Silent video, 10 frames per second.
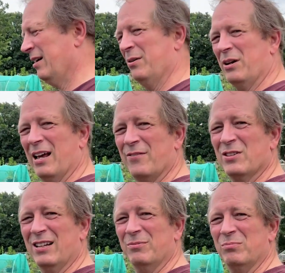we're going to have
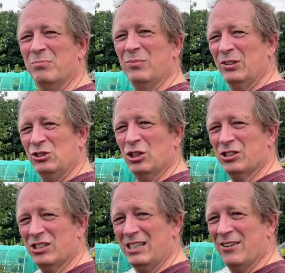to
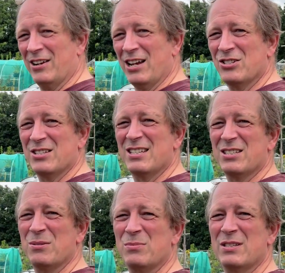trust that the irrigation
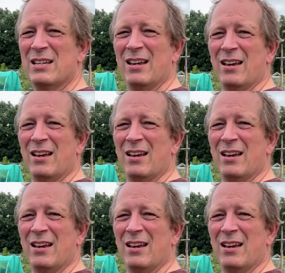systems